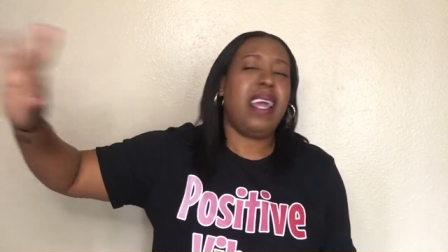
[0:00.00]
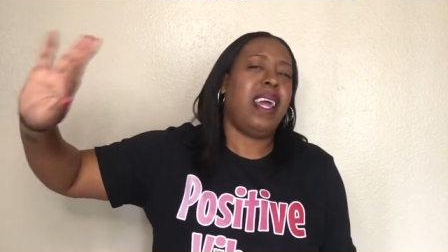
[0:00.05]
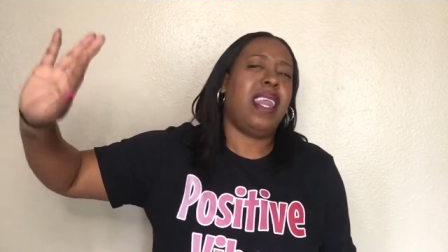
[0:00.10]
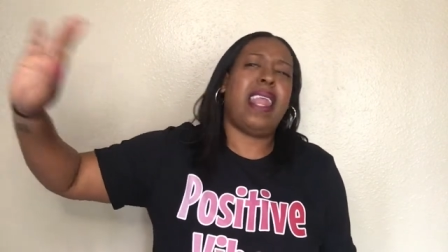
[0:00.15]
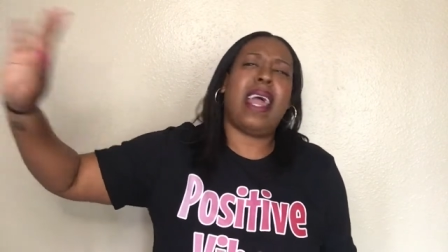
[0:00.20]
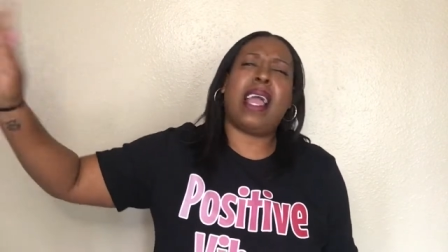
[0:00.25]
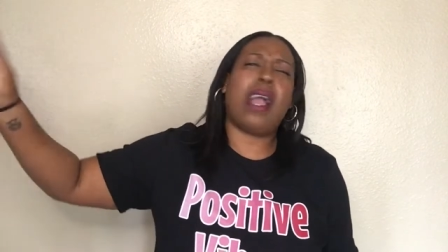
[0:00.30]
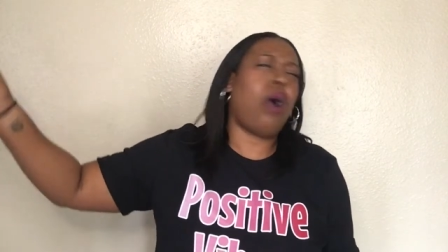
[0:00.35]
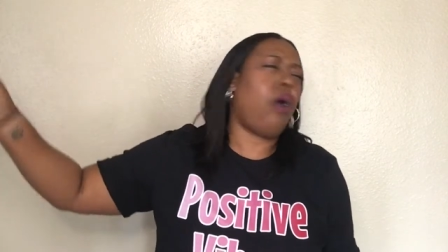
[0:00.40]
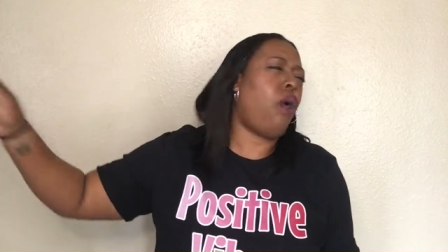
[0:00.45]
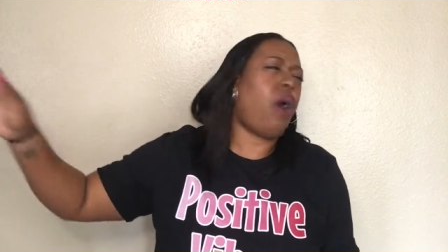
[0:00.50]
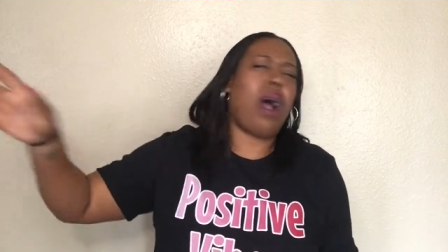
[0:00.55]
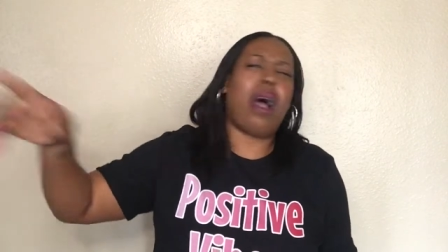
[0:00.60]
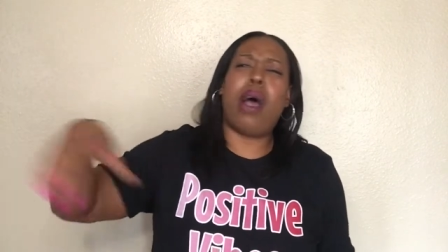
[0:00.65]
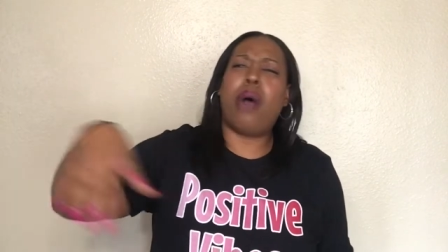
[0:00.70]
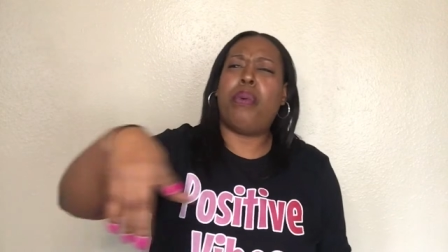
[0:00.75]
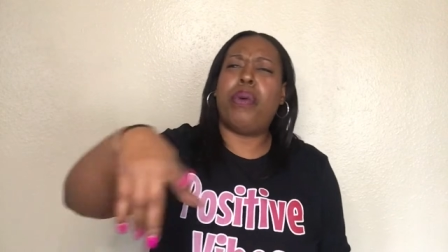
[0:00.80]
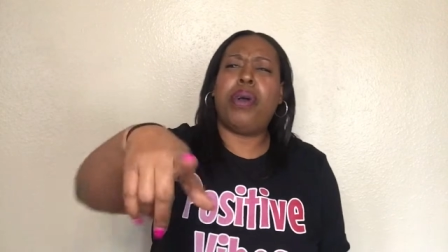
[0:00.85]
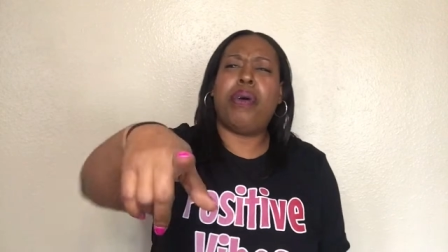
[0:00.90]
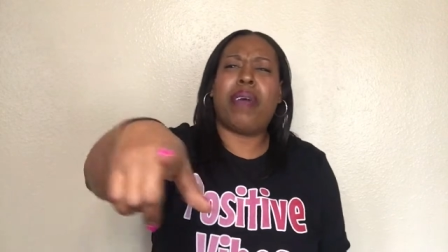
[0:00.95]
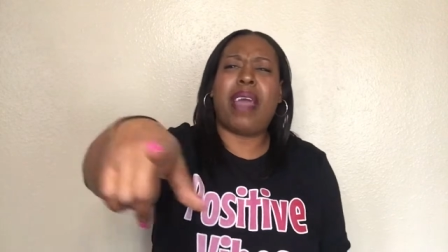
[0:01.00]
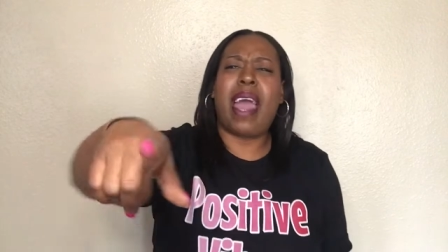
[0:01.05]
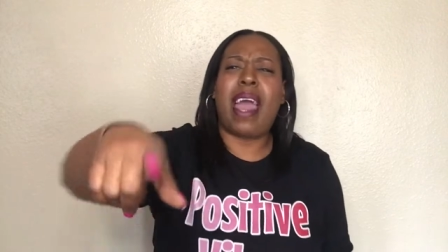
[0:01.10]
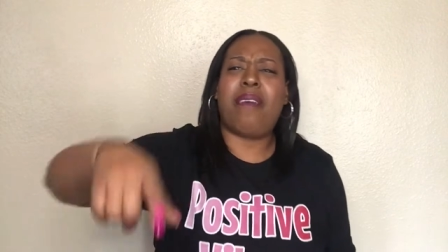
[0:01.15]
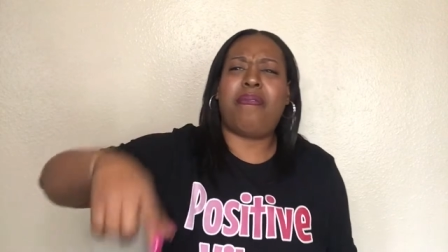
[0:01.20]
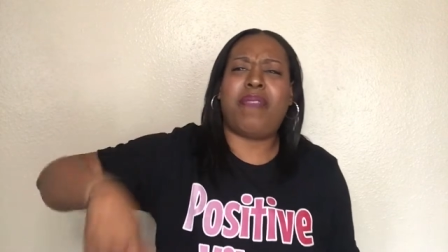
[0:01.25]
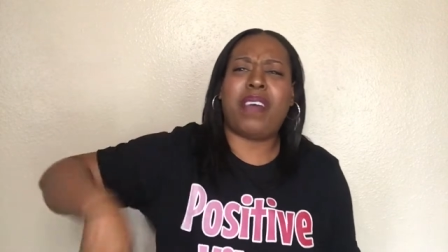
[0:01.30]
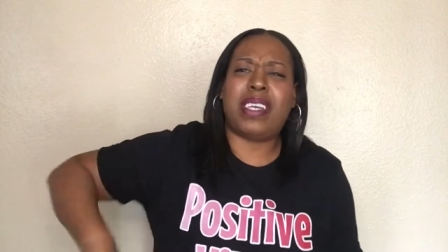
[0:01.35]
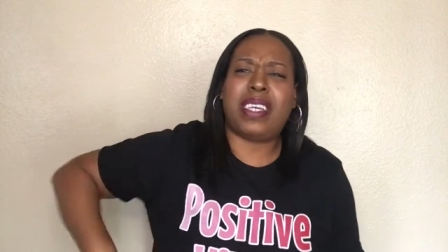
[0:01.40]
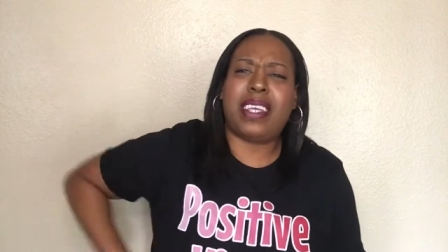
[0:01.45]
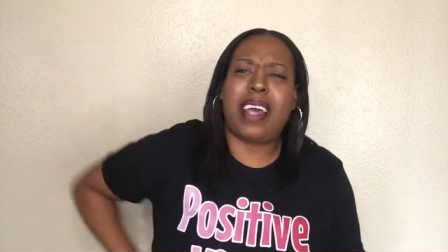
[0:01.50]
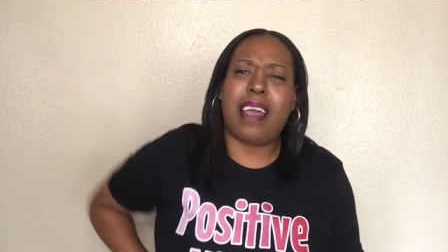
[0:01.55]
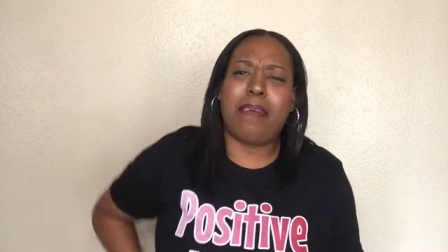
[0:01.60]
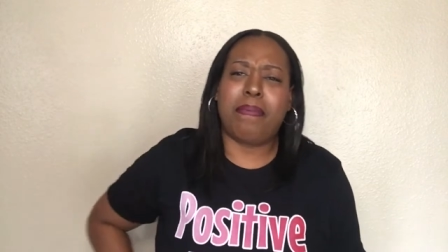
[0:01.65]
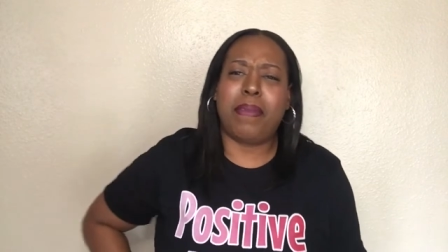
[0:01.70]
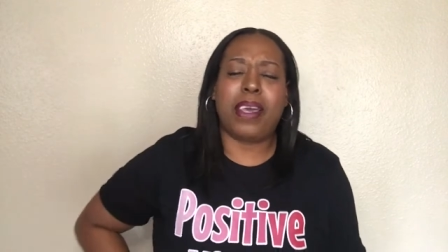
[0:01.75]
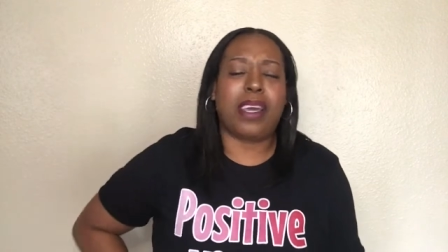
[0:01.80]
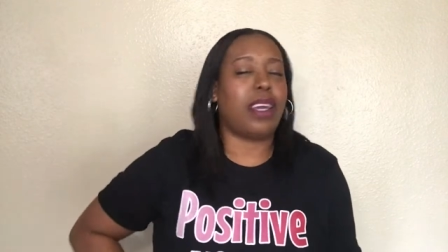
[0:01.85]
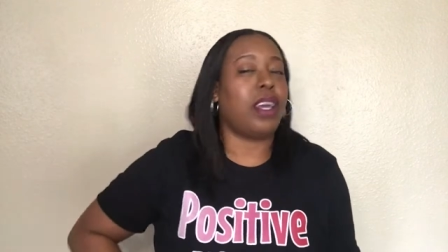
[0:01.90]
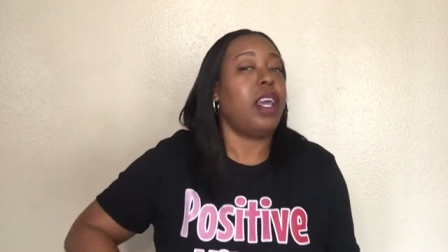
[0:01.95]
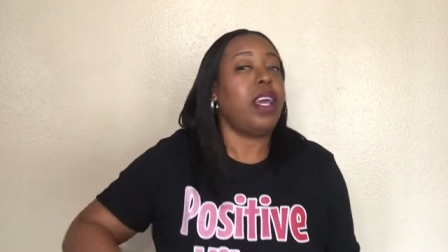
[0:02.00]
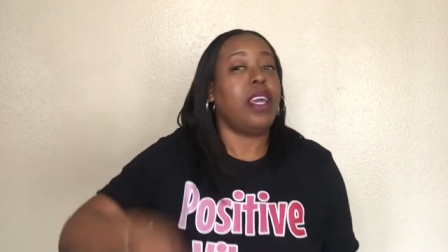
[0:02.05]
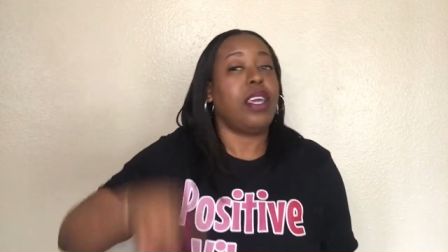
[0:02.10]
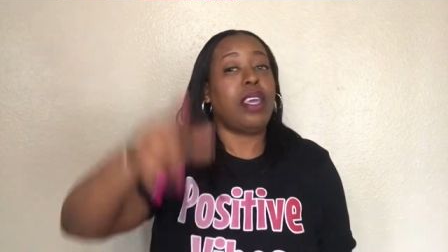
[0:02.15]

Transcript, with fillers: like oh, a, a real catfish type nigga.